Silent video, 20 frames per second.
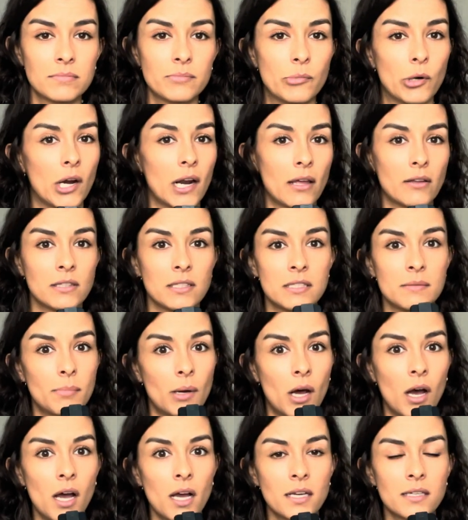brought out this
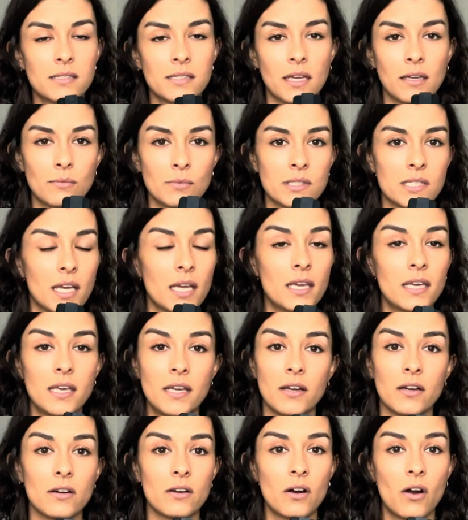box and was like,
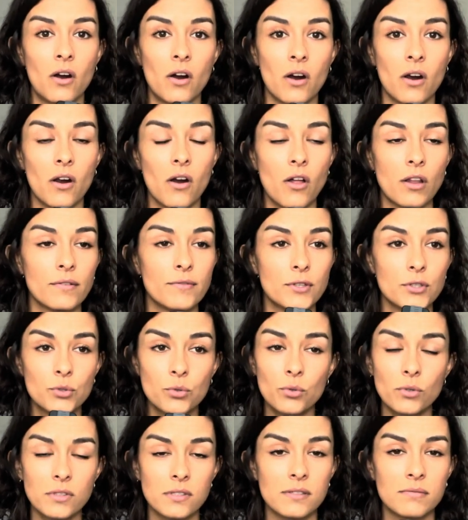here are all of your
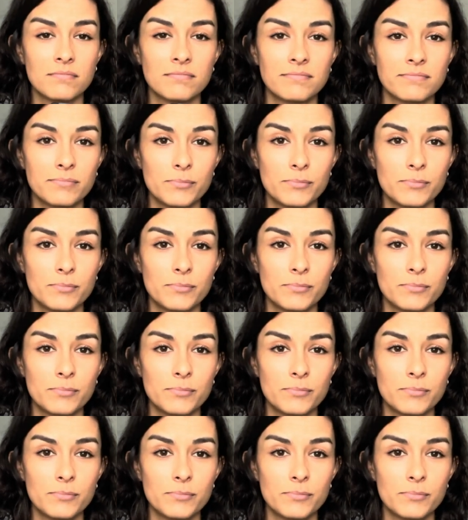tools.